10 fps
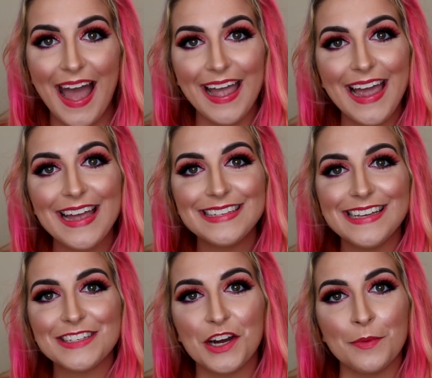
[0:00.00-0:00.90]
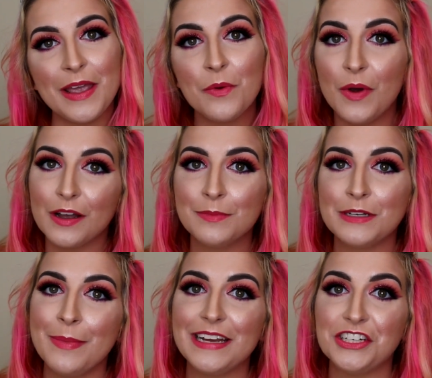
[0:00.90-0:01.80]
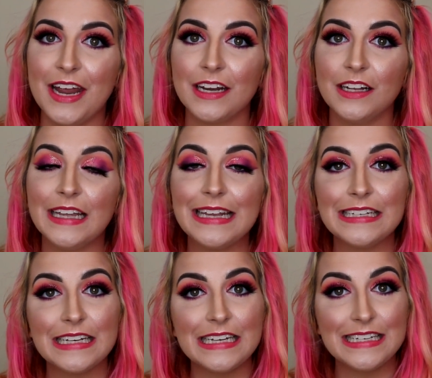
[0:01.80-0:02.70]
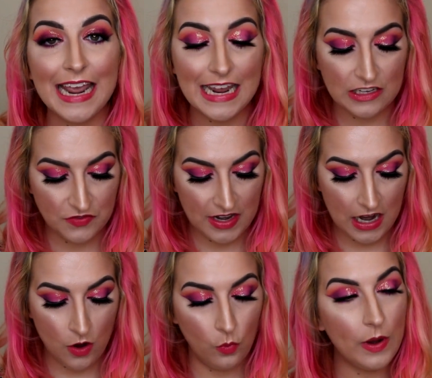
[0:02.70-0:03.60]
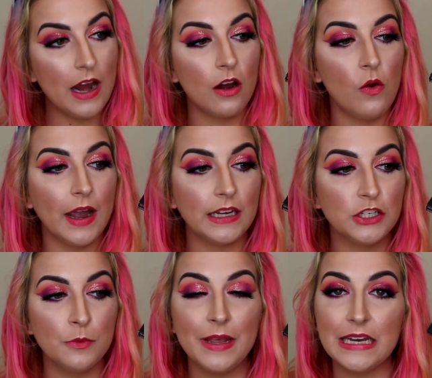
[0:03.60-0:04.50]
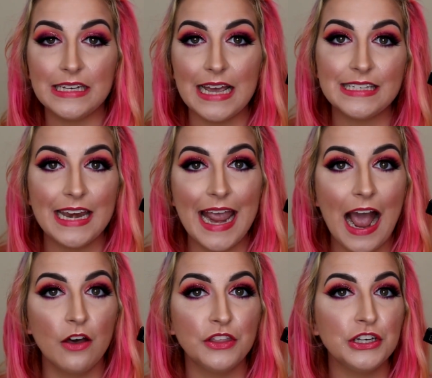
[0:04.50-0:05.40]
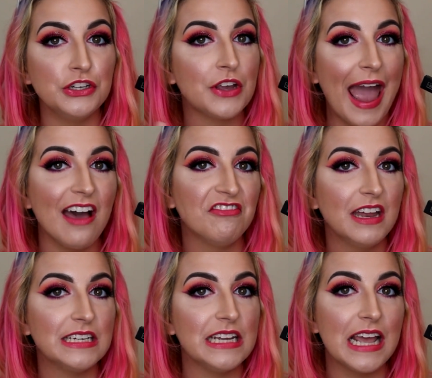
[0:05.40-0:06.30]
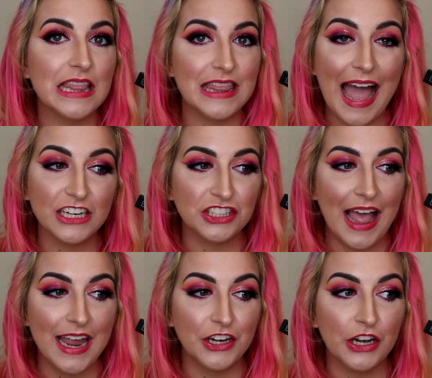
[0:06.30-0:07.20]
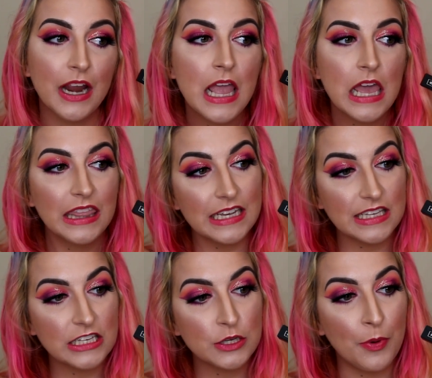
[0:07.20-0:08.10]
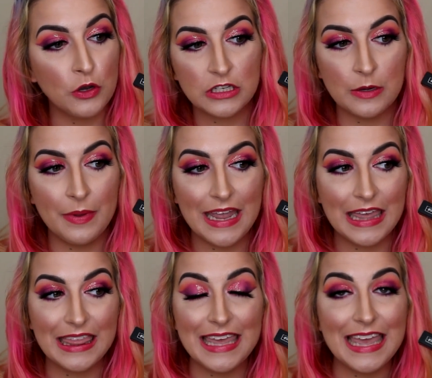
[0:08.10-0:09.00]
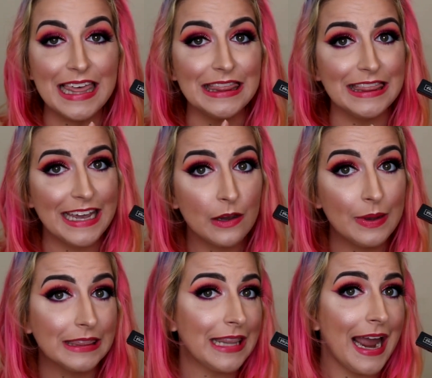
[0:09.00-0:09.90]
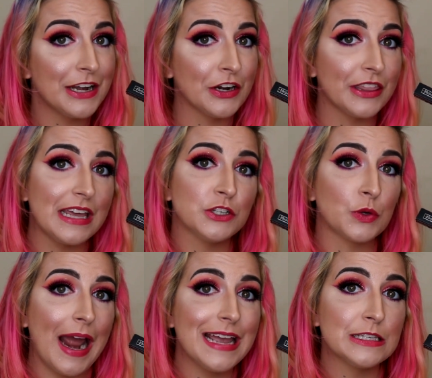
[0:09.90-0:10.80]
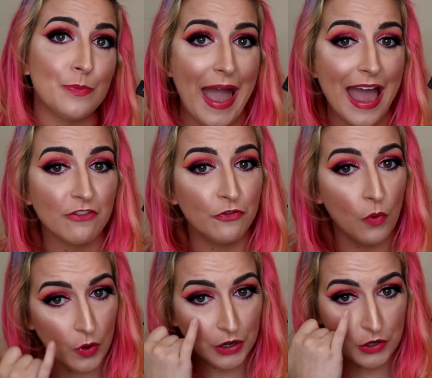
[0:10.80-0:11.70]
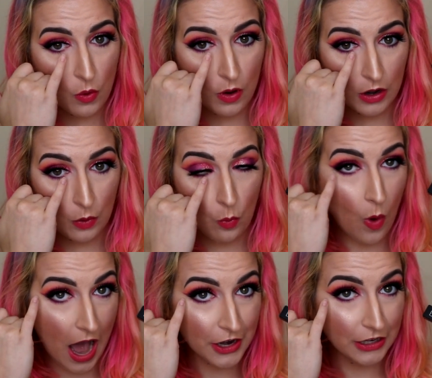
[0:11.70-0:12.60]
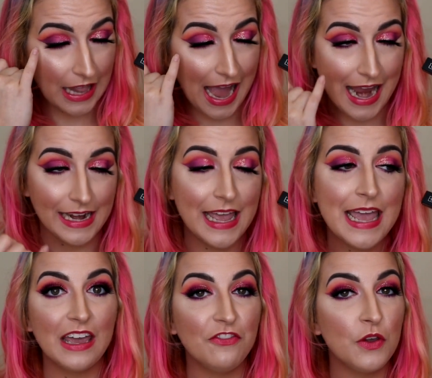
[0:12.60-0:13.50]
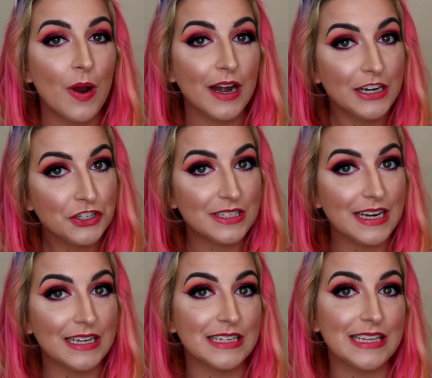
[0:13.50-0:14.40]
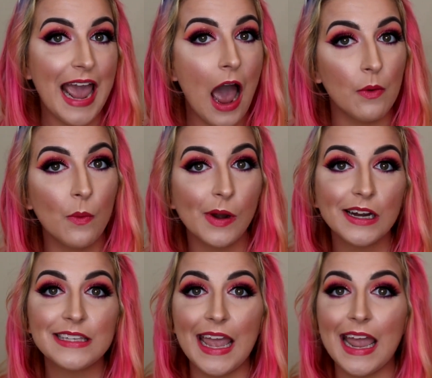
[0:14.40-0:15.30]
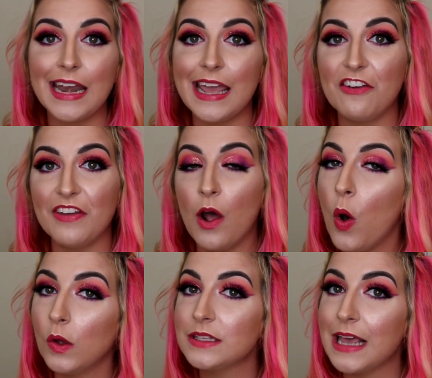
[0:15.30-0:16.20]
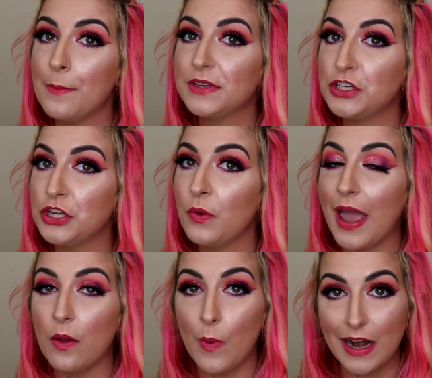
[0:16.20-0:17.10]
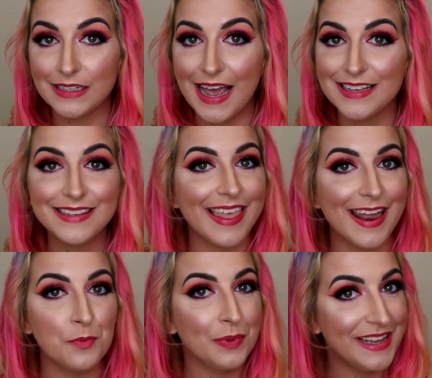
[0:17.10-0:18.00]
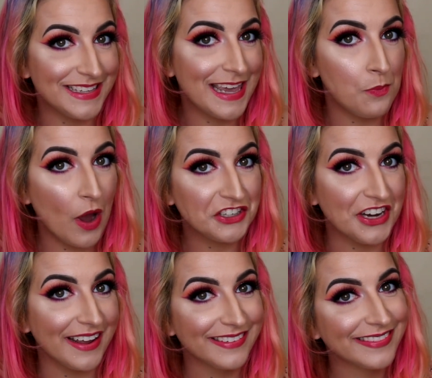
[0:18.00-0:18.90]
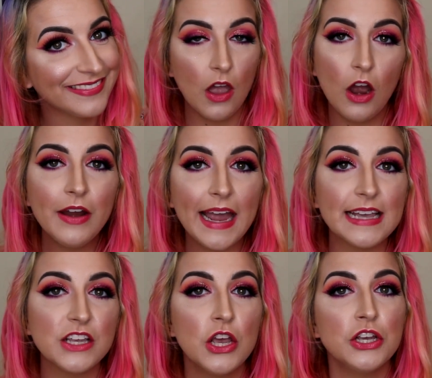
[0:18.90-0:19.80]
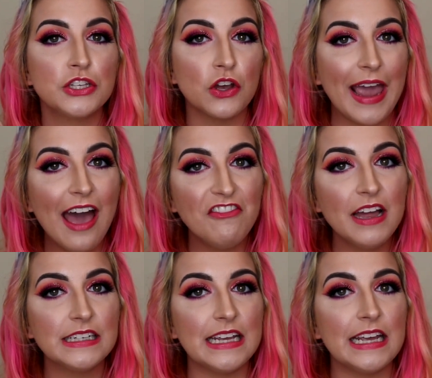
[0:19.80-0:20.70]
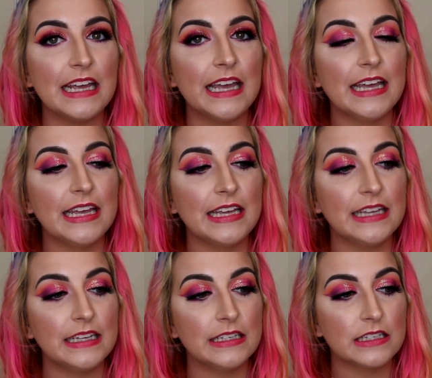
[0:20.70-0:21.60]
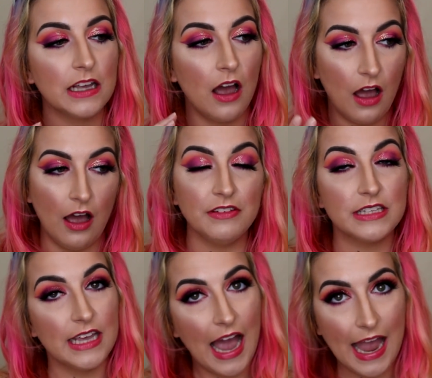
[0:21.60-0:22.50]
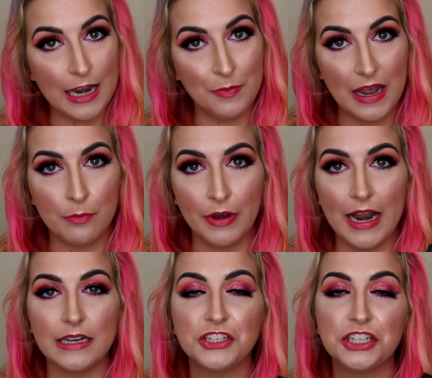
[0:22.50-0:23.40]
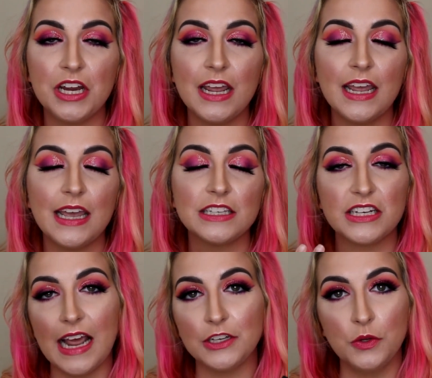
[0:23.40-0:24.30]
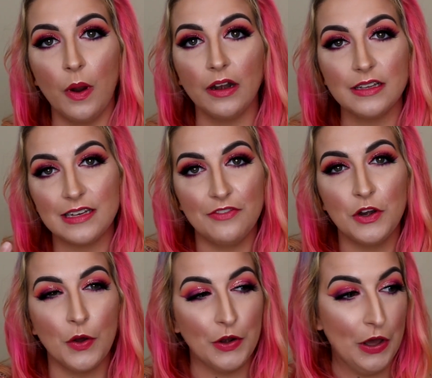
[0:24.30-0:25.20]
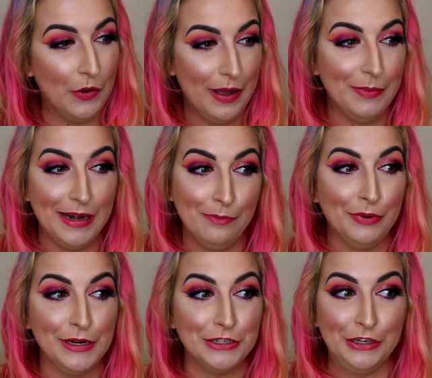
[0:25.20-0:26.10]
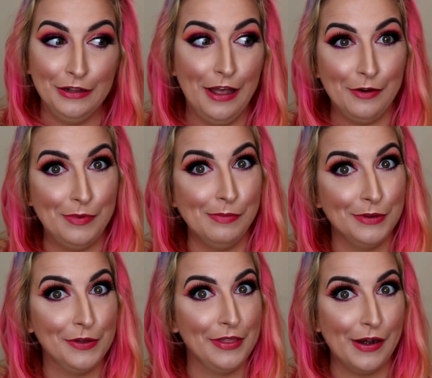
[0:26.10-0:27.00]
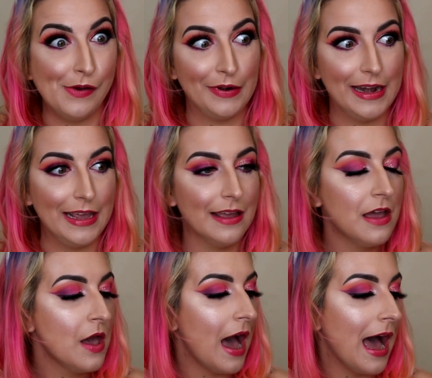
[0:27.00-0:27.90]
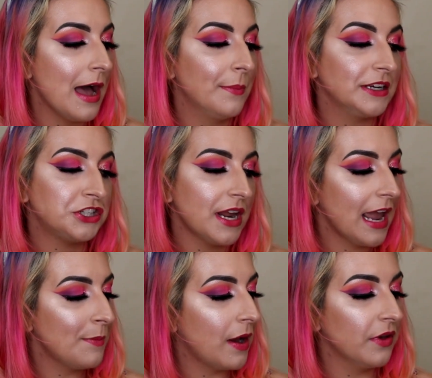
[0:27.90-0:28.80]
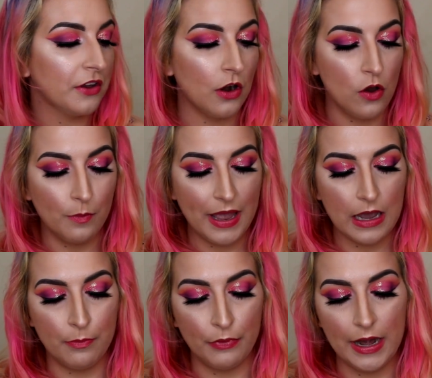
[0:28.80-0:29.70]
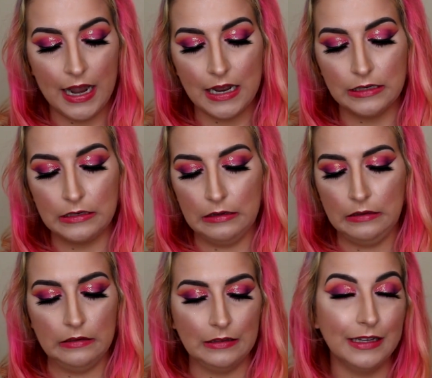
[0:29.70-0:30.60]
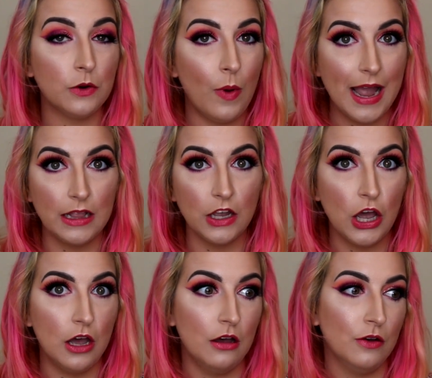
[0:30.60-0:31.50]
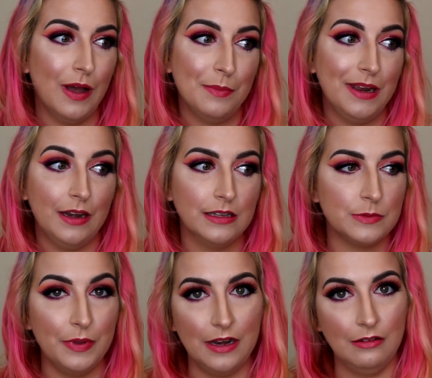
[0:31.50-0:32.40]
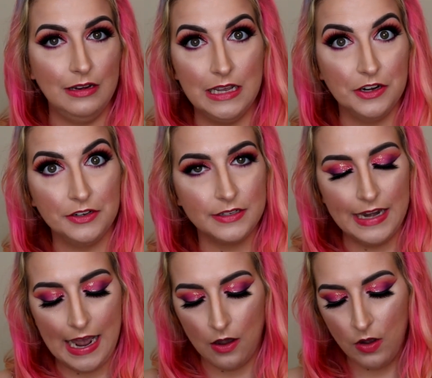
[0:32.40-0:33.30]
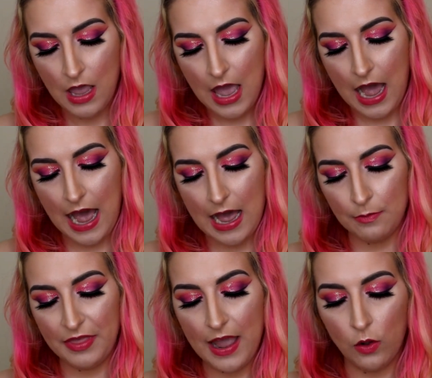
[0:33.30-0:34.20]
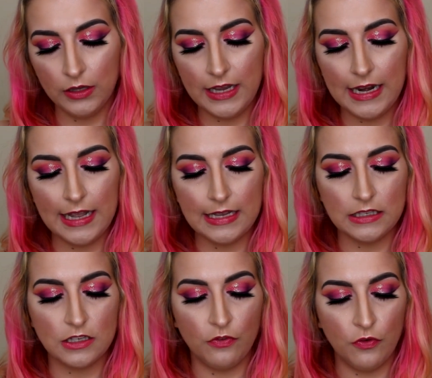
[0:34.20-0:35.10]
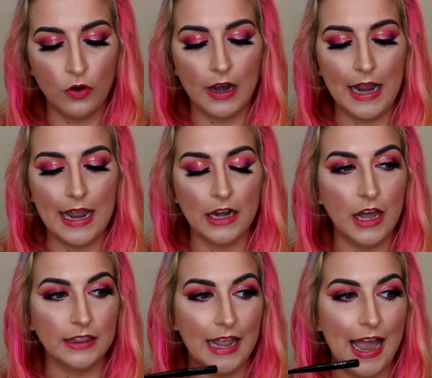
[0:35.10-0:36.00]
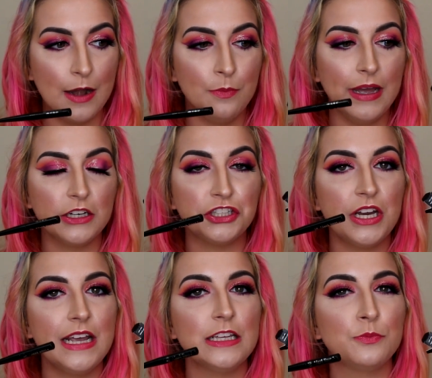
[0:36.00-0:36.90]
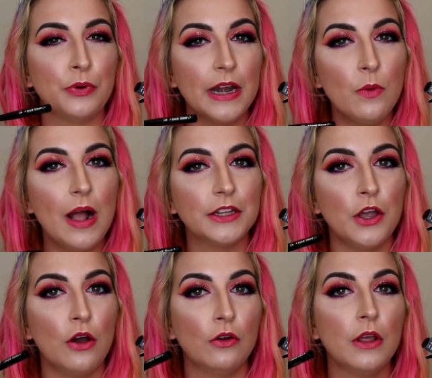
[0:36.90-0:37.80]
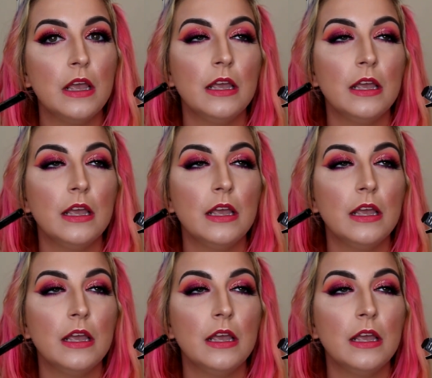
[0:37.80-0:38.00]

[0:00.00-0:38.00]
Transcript: Hi guys, it's Kirby. Welcome to my channel. In today's video, we are going to be testing out the new Kat Von D Lash Liner. This is supposed to be the liquid liner that dries matte for your waterline. If you are interested to see how it works and if it holds up to a wear test, then please keep watching. Alright guys, so Kat Von D is obviously a high-end makeup brand. She is a tattoo artist, if you don't know. I mean, I'm pretty sure a lot of people know that already. But she came out with her own makeup brand a little while ago. I mean, it's been years now. They hold it in Sephora and online, but she is pretty well known